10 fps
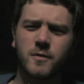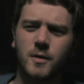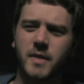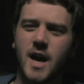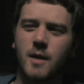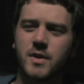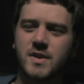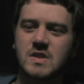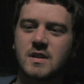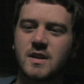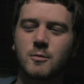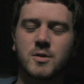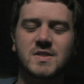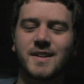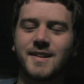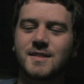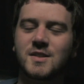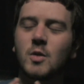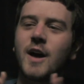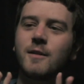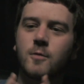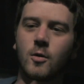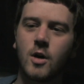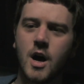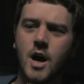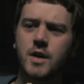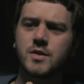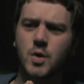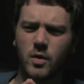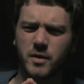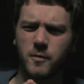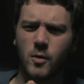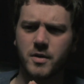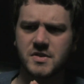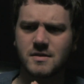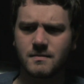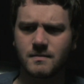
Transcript: from campus. It was a delightful tour de force.